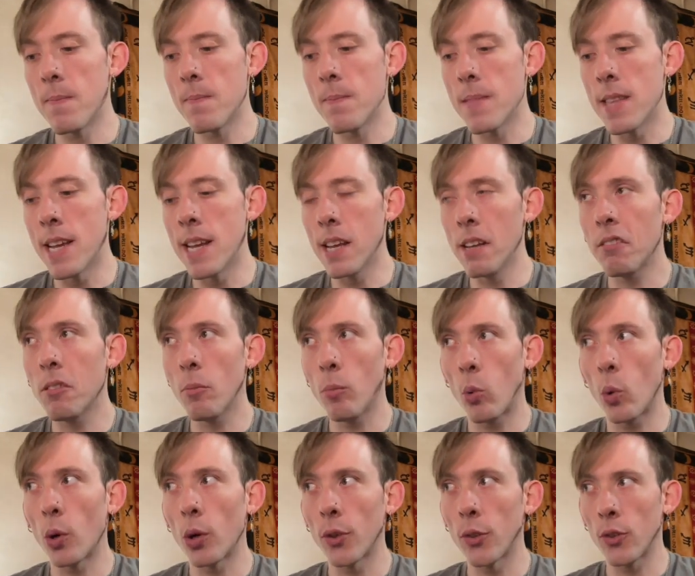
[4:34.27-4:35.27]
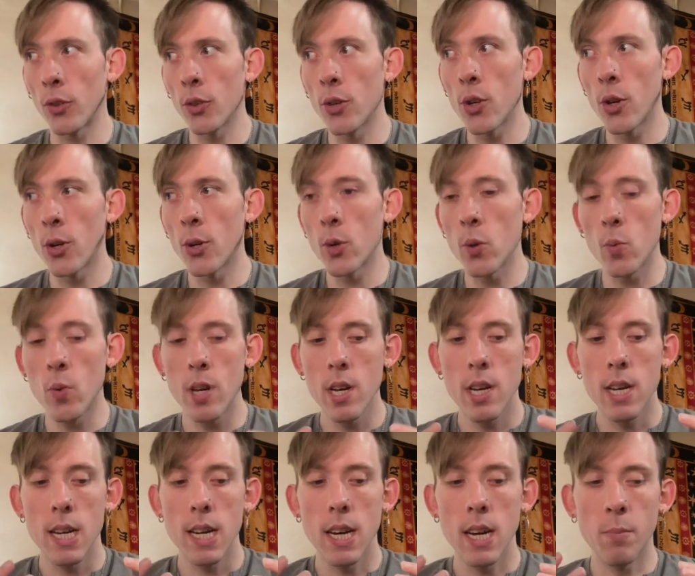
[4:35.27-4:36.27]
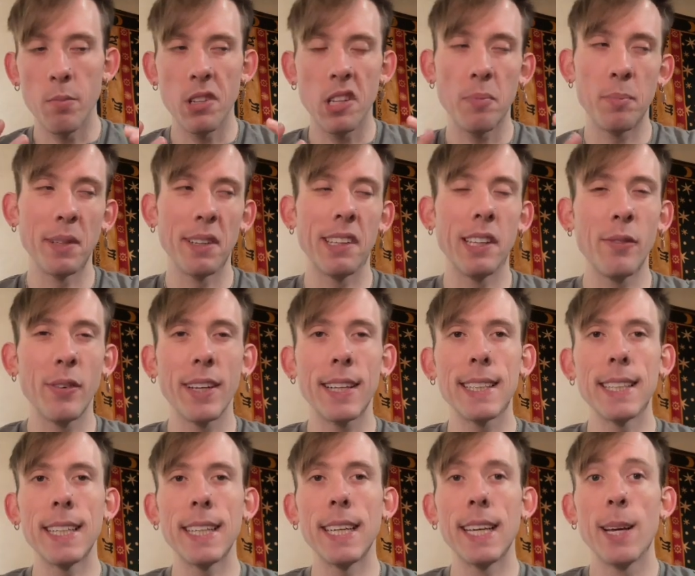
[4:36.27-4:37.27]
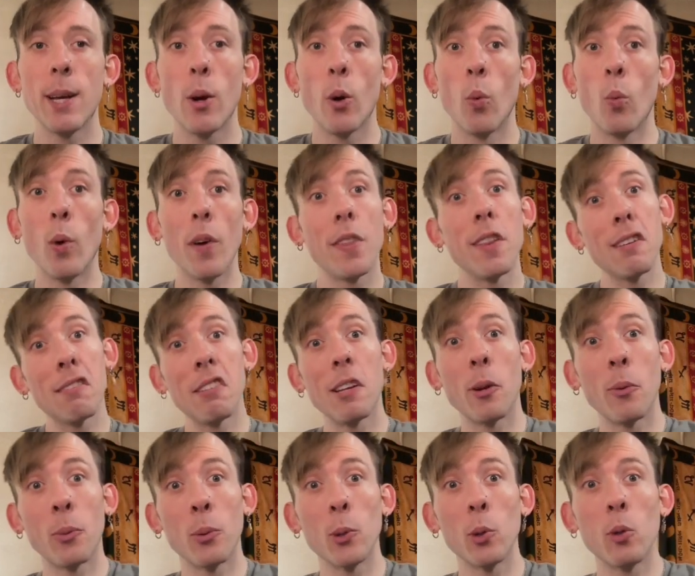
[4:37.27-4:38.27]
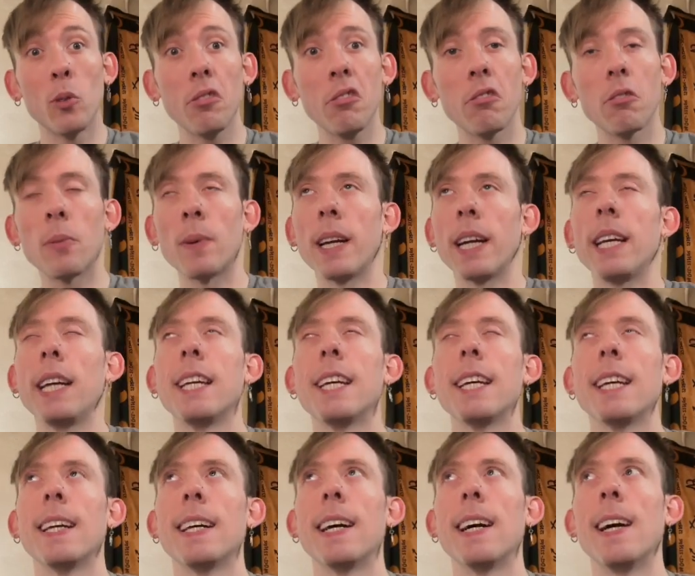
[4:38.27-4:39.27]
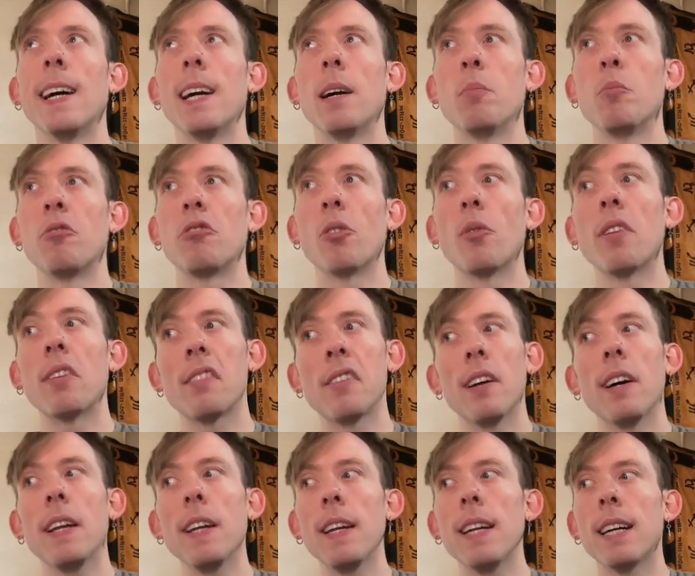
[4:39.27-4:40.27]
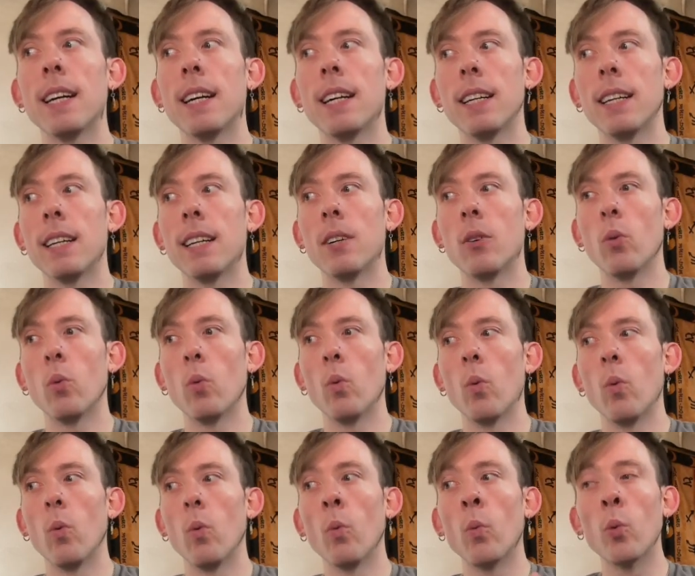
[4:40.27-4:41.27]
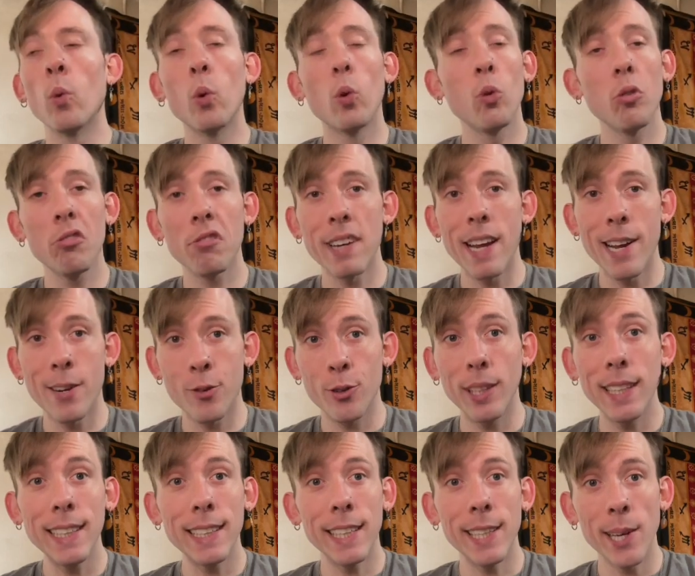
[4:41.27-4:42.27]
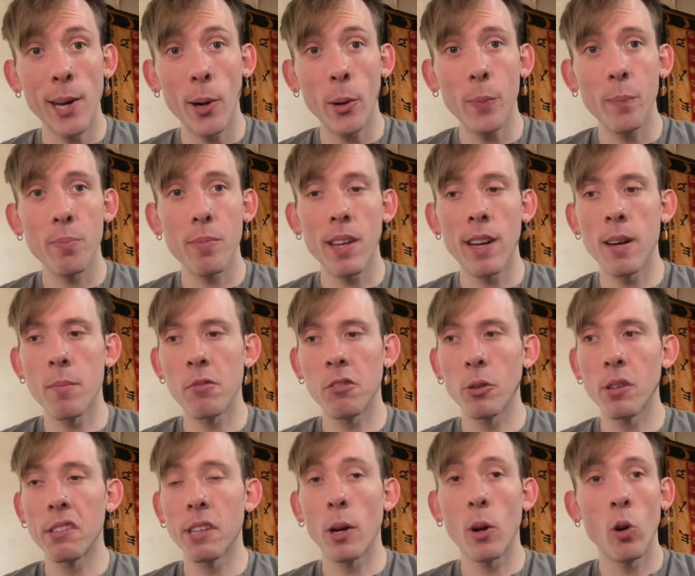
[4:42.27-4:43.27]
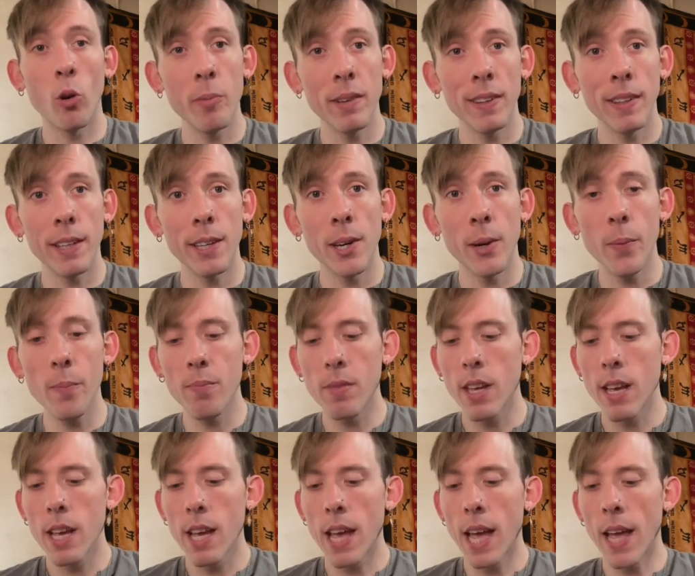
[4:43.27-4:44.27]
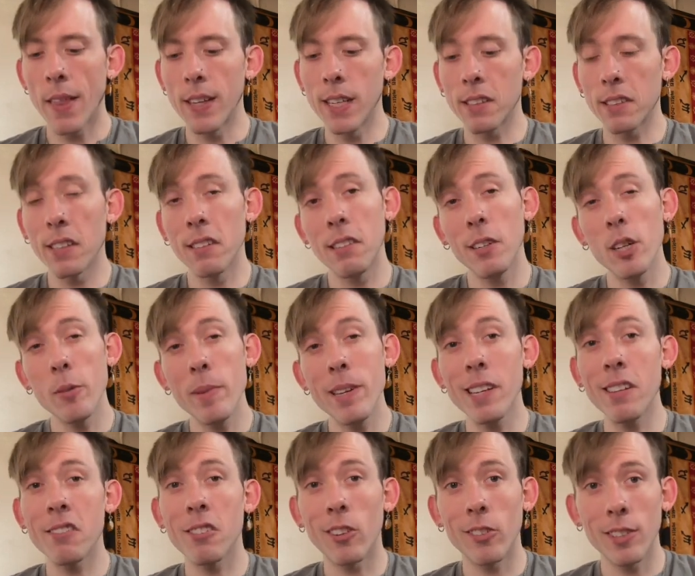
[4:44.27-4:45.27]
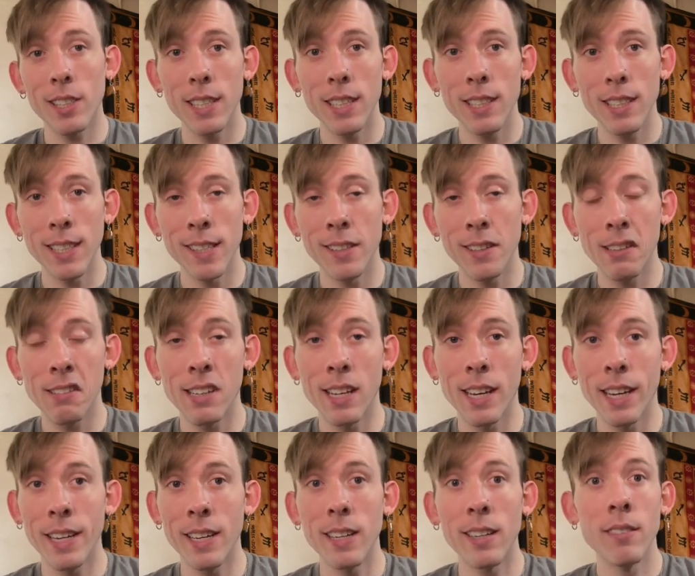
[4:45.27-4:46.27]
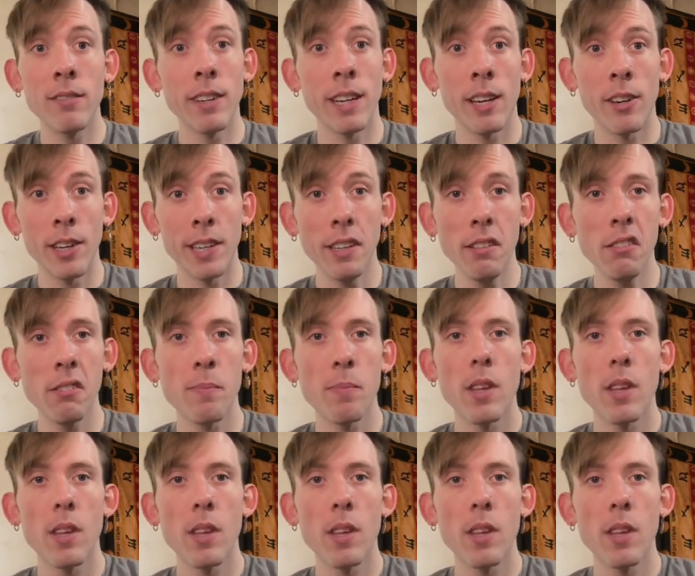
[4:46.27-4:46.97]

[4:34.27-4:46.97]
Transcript: it is important to know specifically what the sun rules, right? So the sun rules naturally Leo, so it's at home in Leo, and then it's considered to be exalted in the sign of Aries,